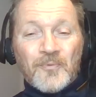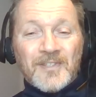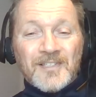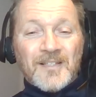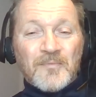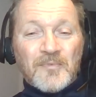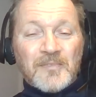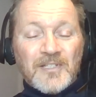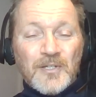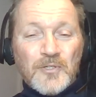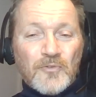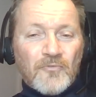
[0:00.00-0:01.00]

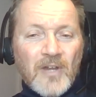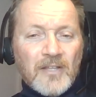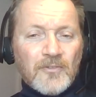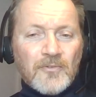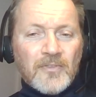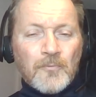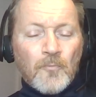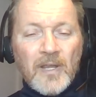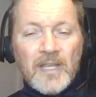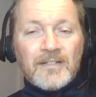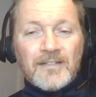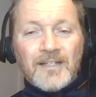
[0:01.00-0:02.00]
supplementation rather than
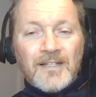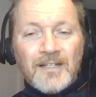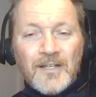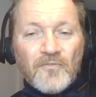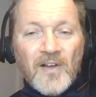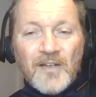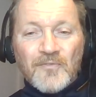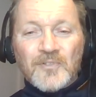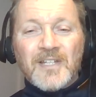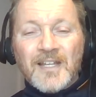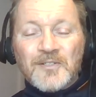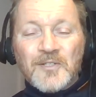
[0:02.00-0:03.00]
wait mm-hmm. five or
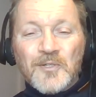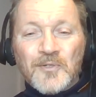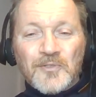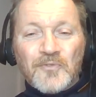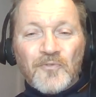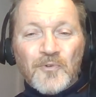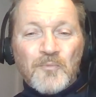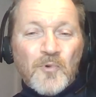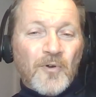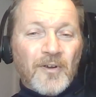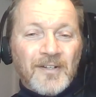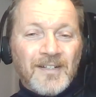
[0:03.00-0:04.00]
10 years for
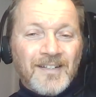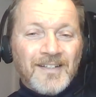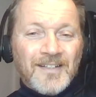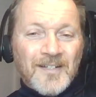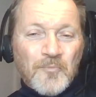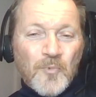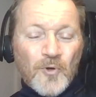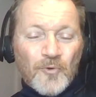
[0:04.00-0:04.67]
more, more